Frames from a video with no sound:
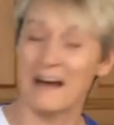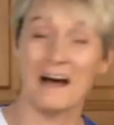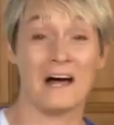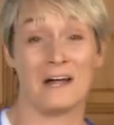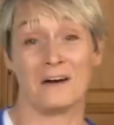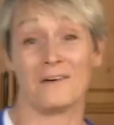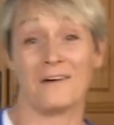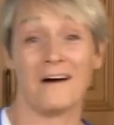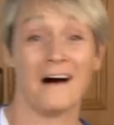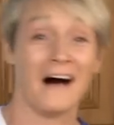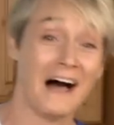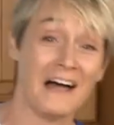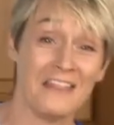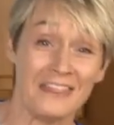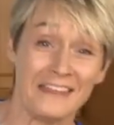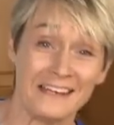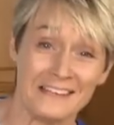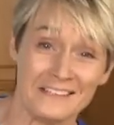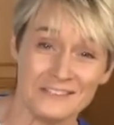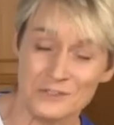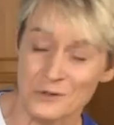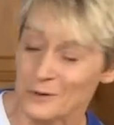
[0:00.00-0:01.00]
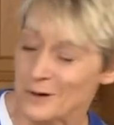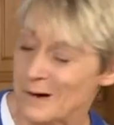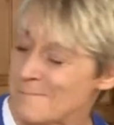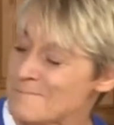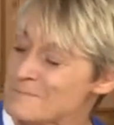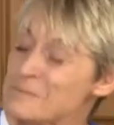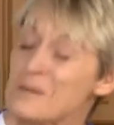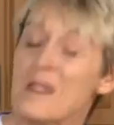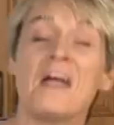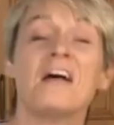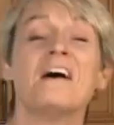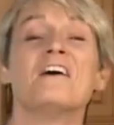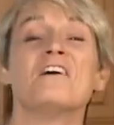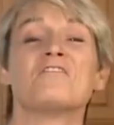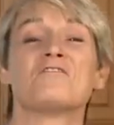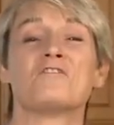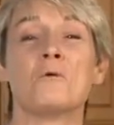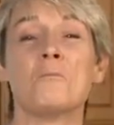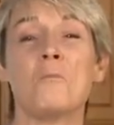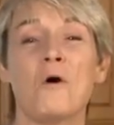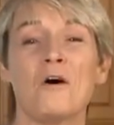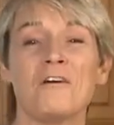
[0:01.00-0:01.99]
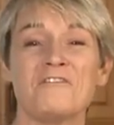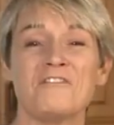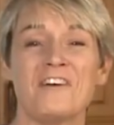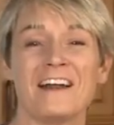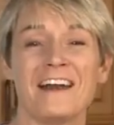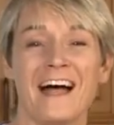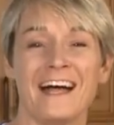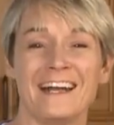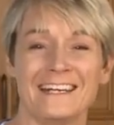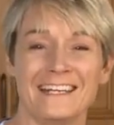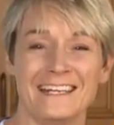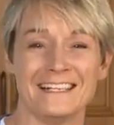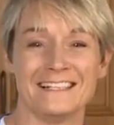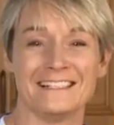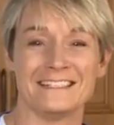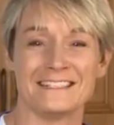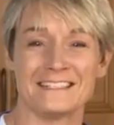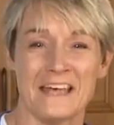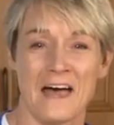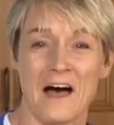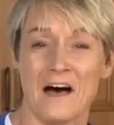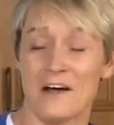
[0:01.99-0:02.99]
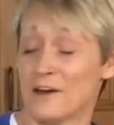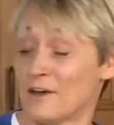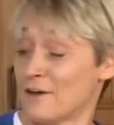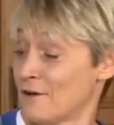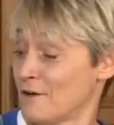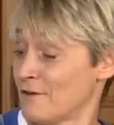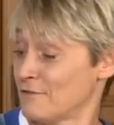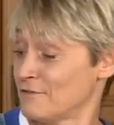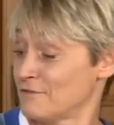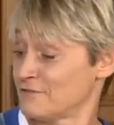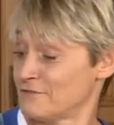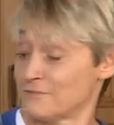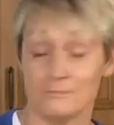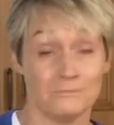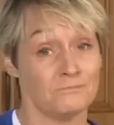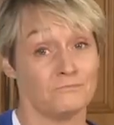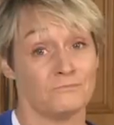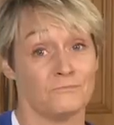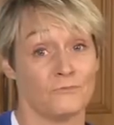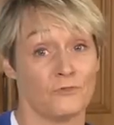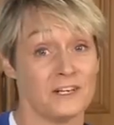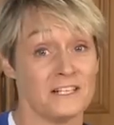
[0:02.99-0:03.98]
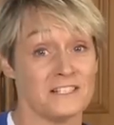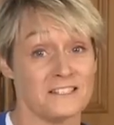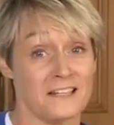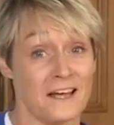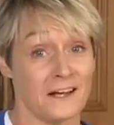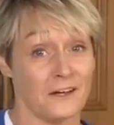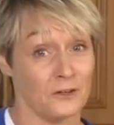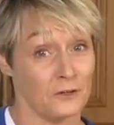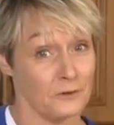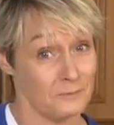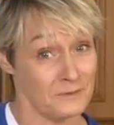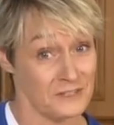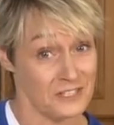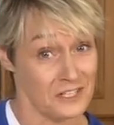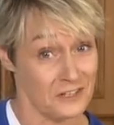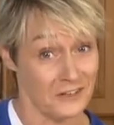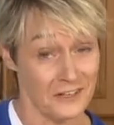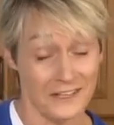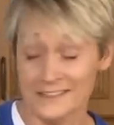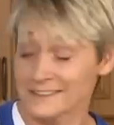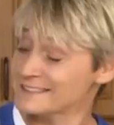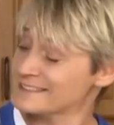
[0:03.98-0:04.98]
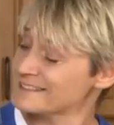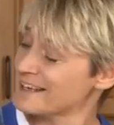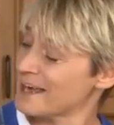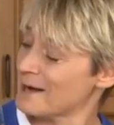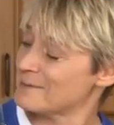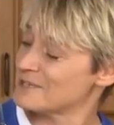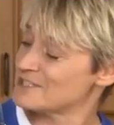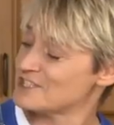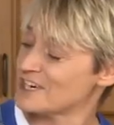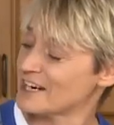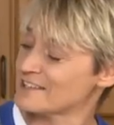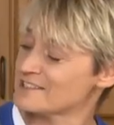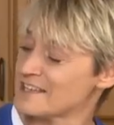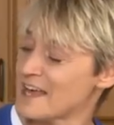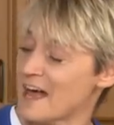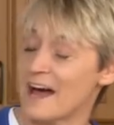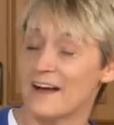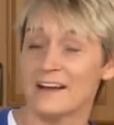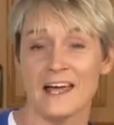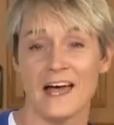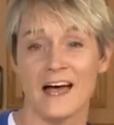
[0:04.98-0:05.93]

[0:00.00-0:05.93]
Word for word: I don't know. I think he's cool. For more fun ideas out of recycled materials, come and check us out